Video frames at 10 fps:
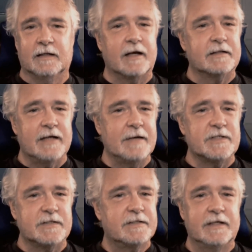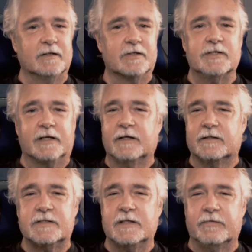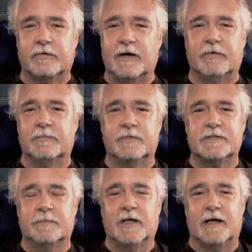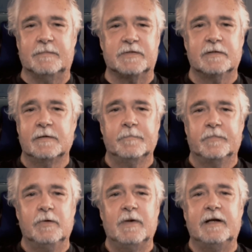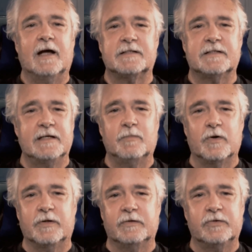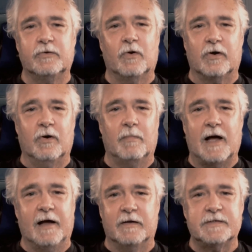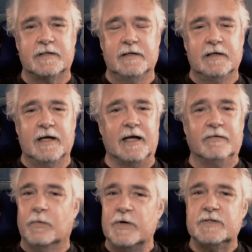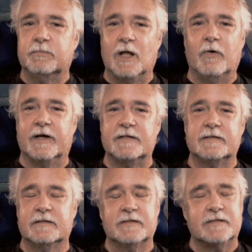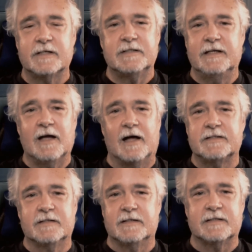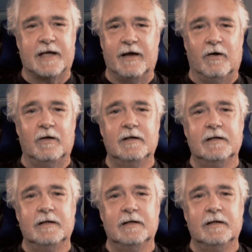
A lot of times at sea, it looks like you can see forever, but sometimes you may not see more than 2 nautical miles. And if a wind's blowing at 60 knots in this gale,